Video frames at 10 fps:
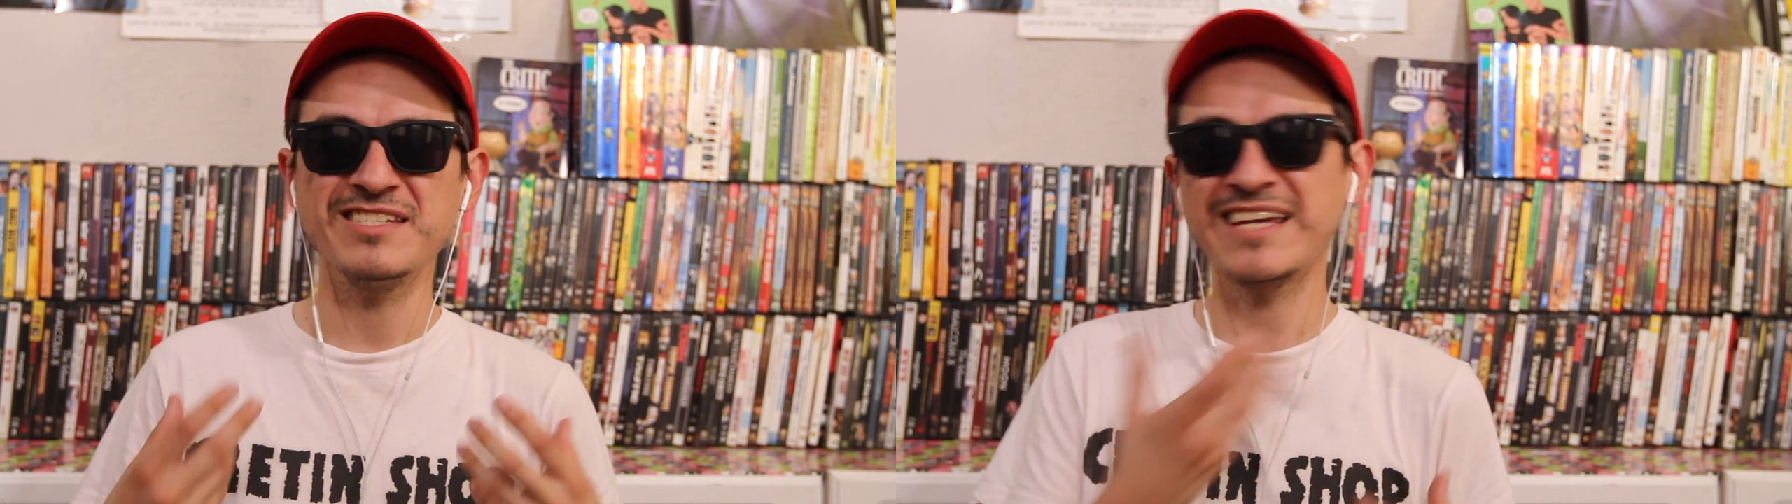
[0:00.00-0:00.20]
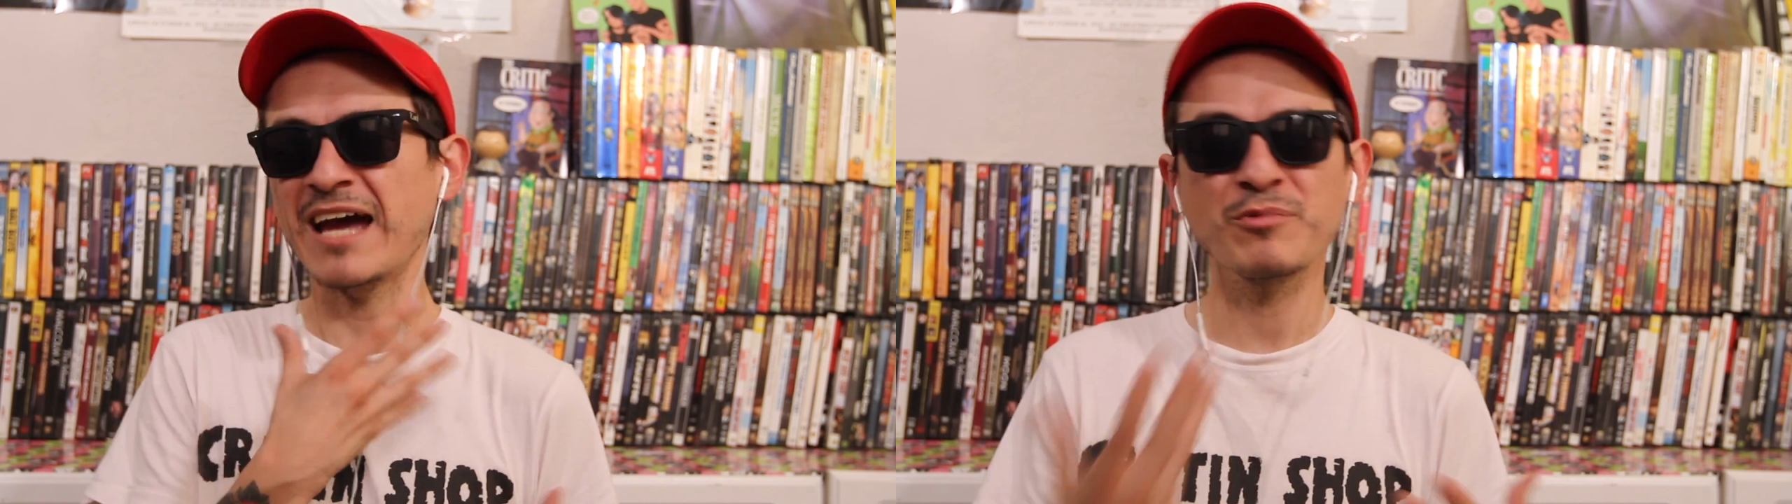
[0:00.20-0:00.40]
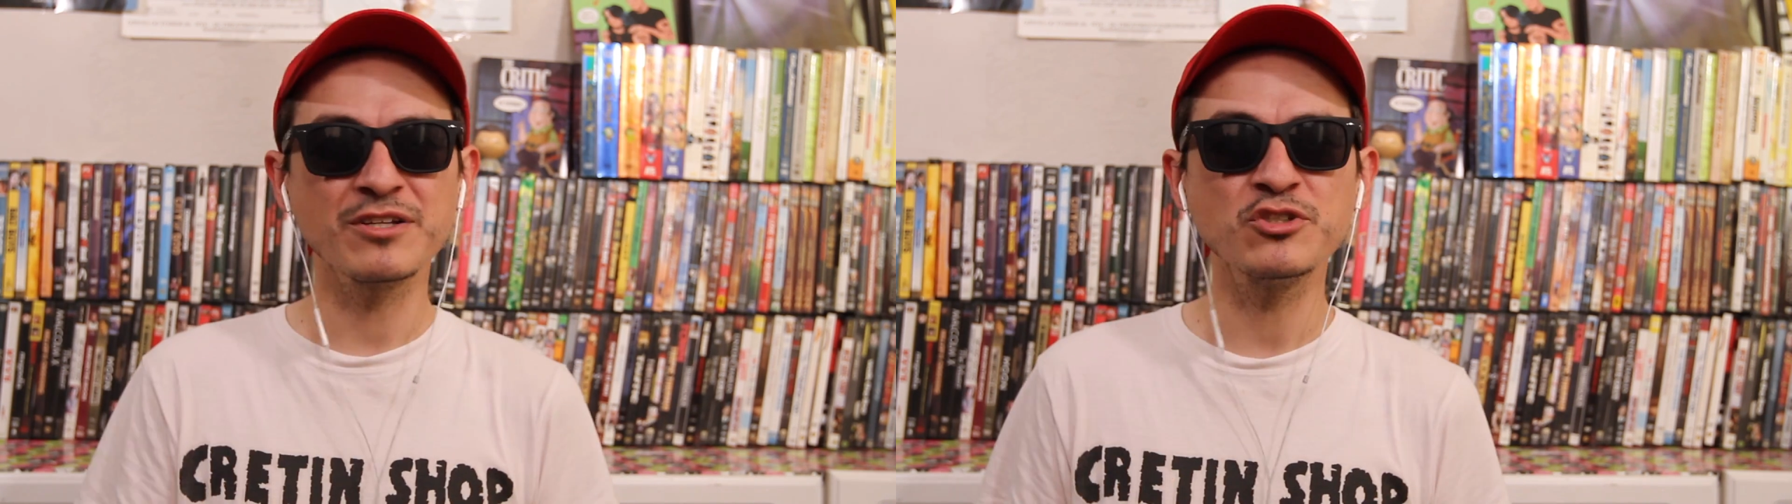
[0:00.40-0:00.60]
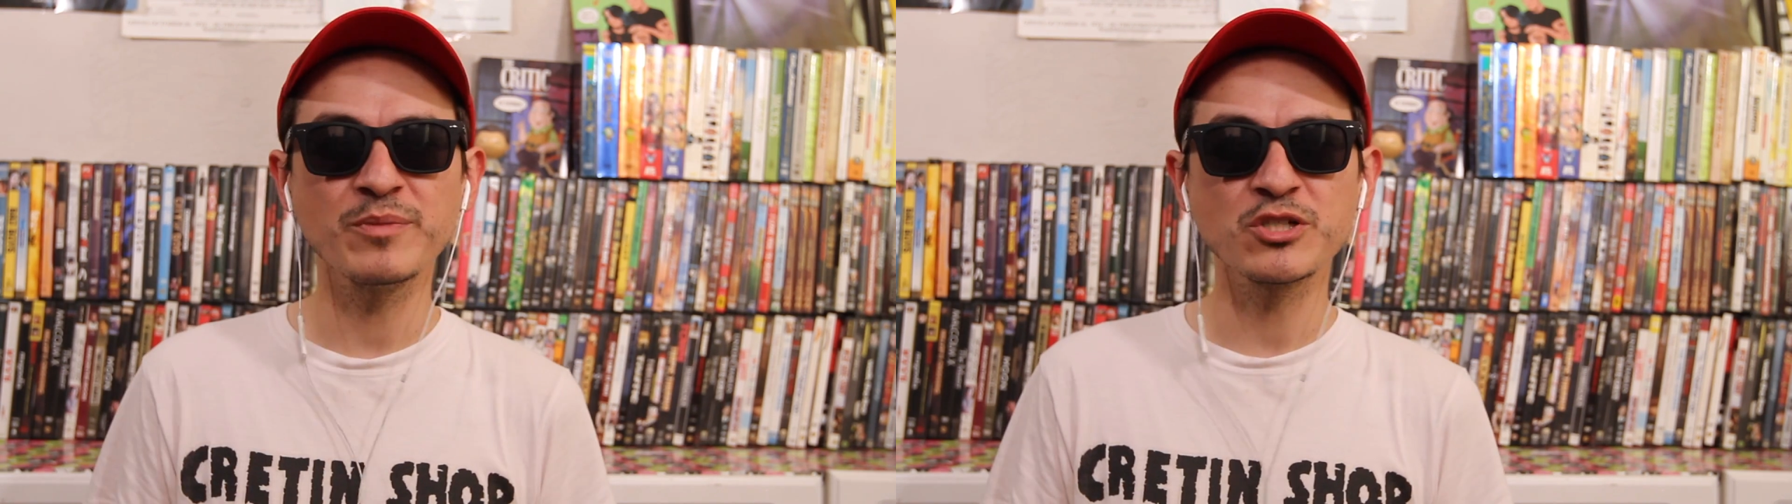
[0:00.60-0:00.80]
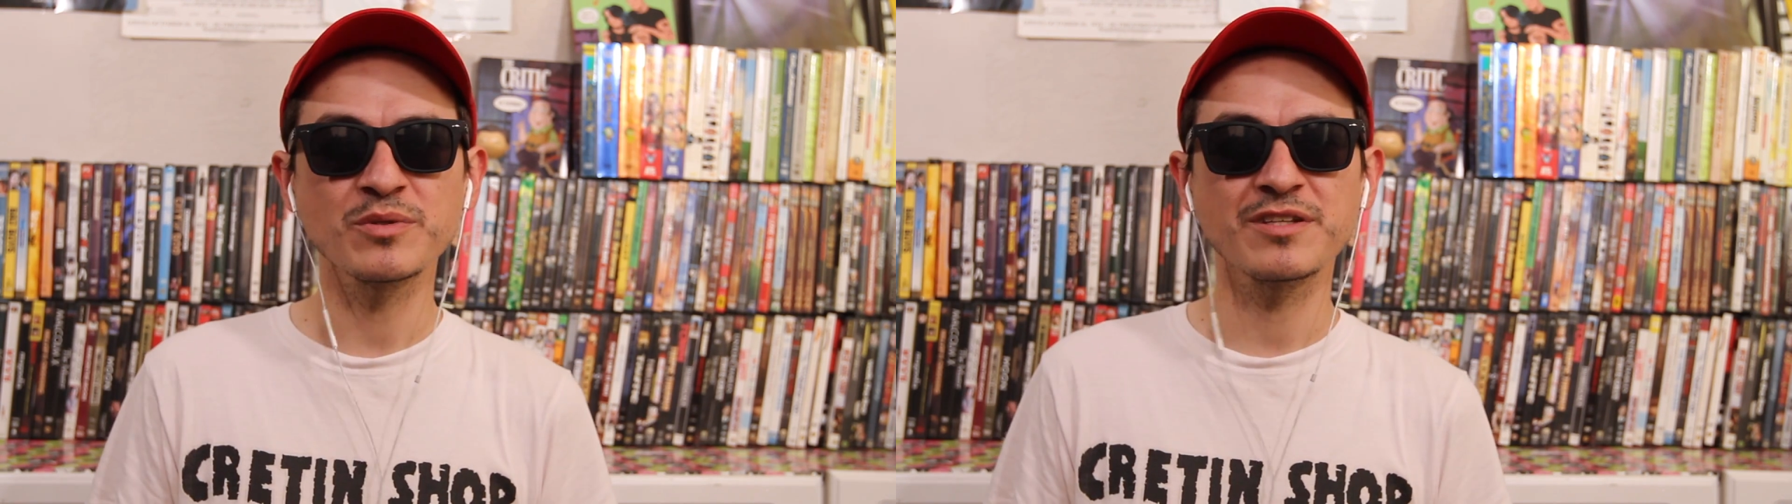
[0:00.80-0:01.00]
He can't really do
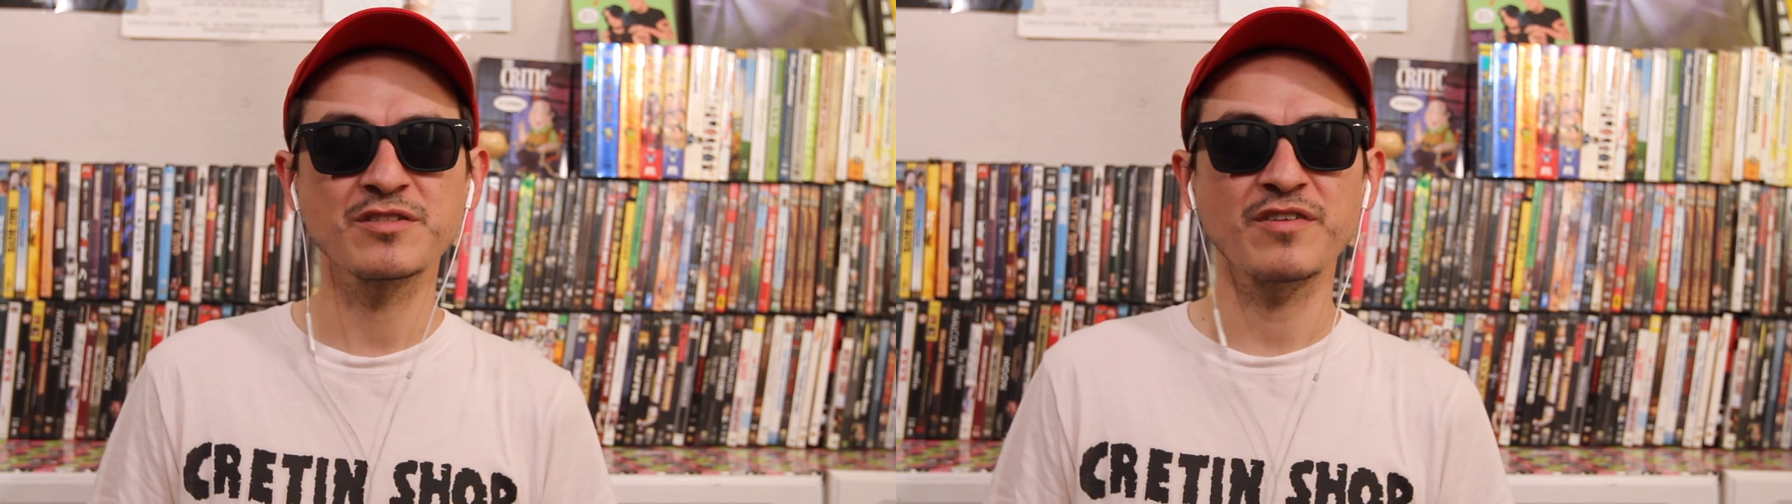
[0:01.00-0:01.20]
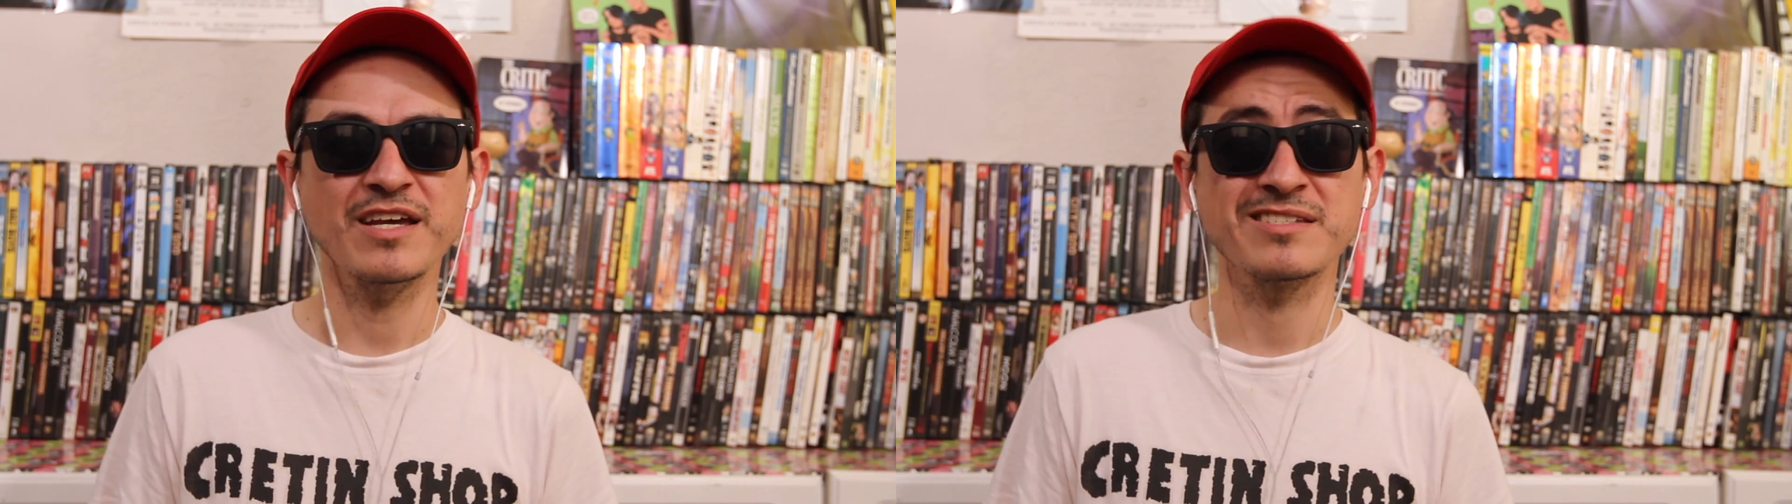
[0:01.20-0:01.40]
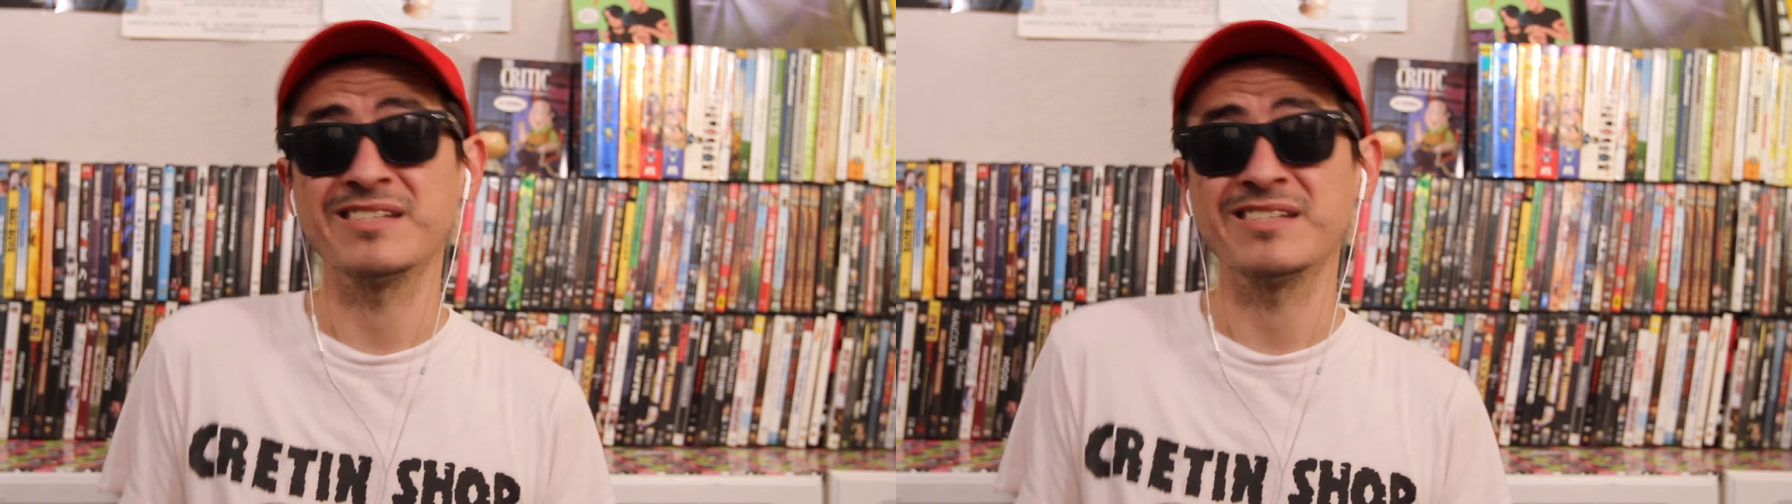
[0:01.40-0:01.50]
much with his face.